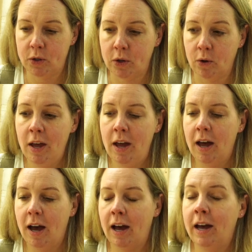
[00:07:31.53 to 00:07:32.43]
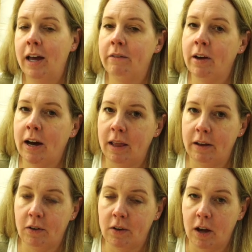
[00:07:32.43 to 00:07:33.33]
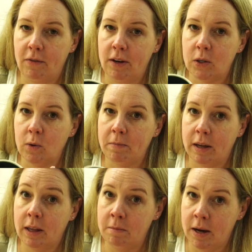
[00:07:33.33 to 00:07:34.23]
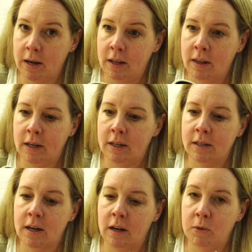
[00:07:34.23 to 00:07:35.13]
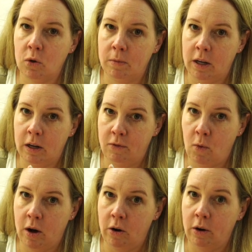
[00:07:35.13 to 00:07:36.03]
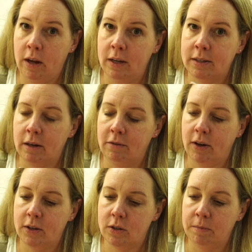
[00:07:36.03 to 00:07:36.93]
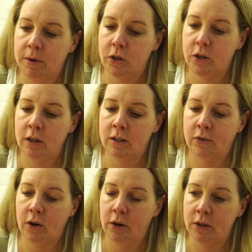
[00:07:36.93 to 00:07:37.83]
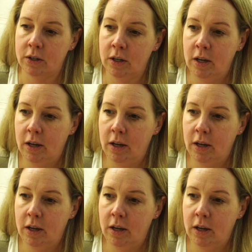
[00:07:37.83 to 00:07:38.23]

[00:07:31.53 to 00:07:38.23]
So I have a high level of confidence with my clay body that it is not absorbing enough water, that it's going to foster much as far as